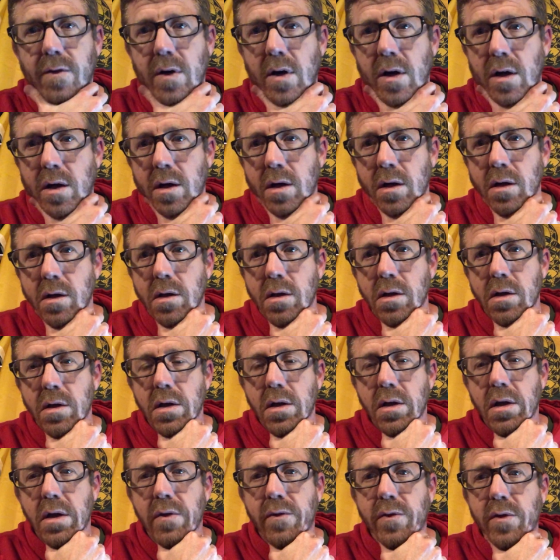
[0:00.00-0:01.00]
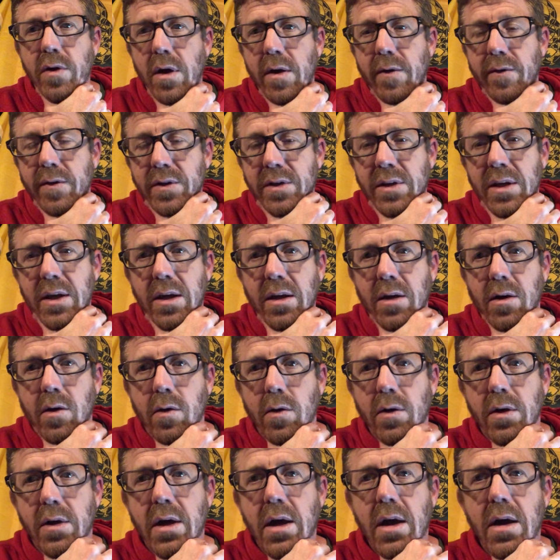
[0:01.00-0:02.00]
you have a
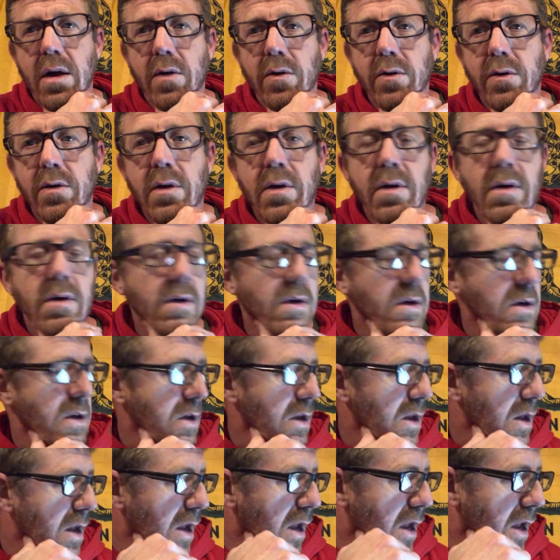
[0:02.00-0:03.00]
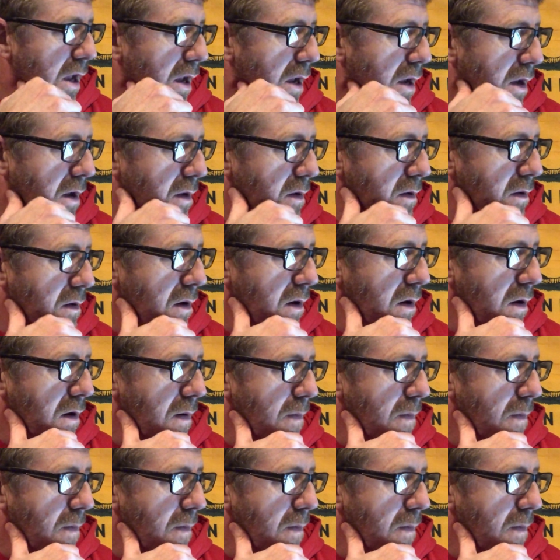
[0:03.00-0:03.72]
Digo account, and